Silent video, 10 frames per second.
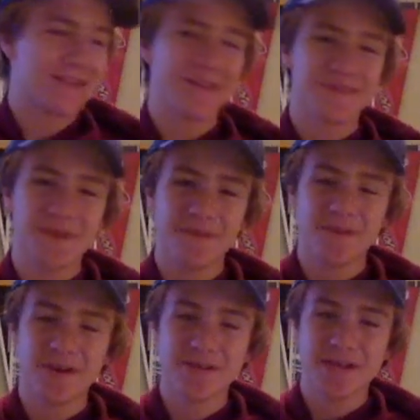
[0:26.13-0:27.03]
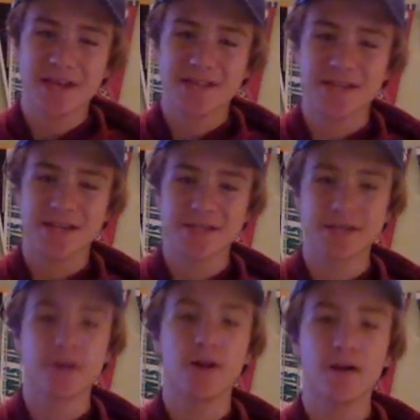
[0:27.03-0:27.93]
on thumbnails last night, so
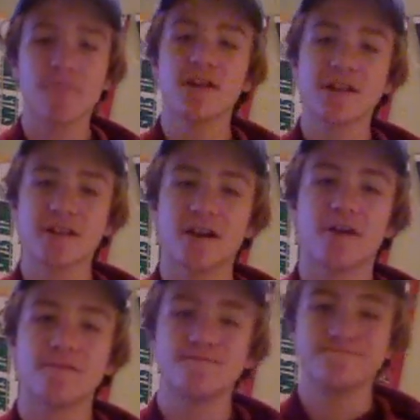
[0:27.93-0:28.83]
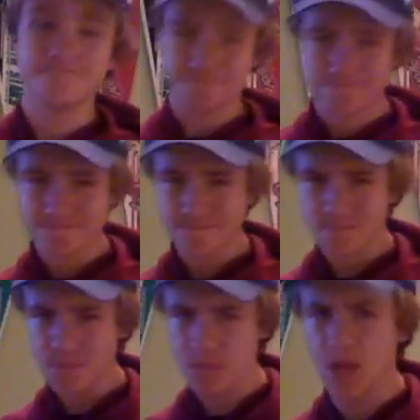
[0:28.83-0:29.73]
I'm ready to go.
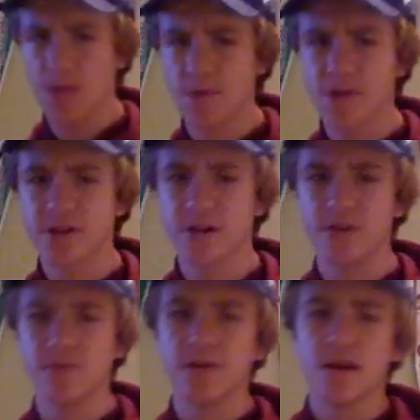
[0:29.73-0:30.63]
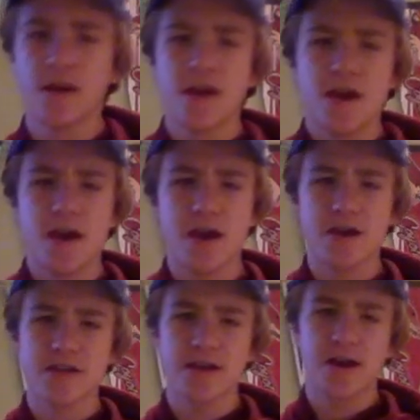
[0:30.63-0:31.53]
I'm ready to go.
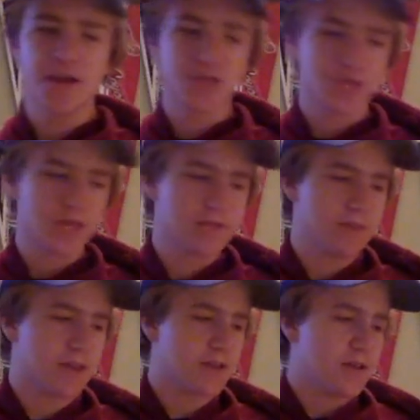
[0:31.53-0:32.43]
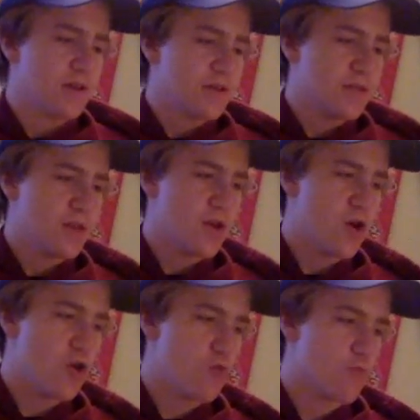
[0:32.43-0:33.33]
And uh, I just need to make the
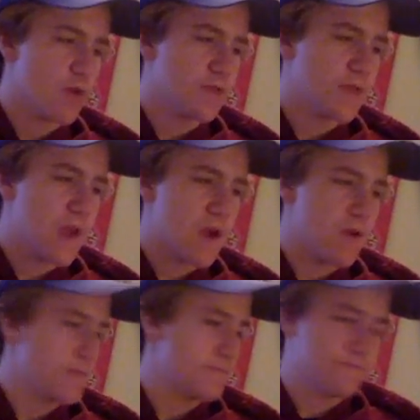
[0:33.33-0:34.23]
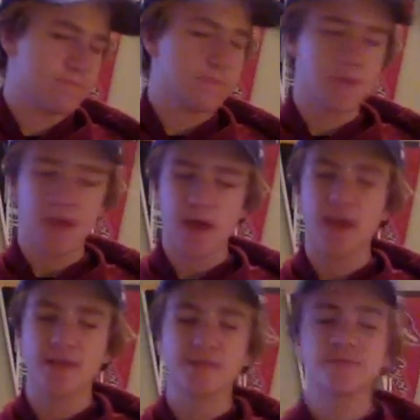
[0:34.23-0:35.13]
home run there
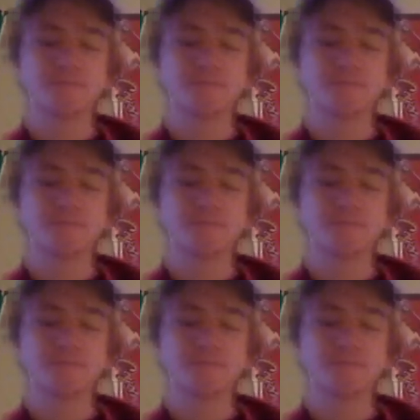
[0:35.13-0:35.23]
and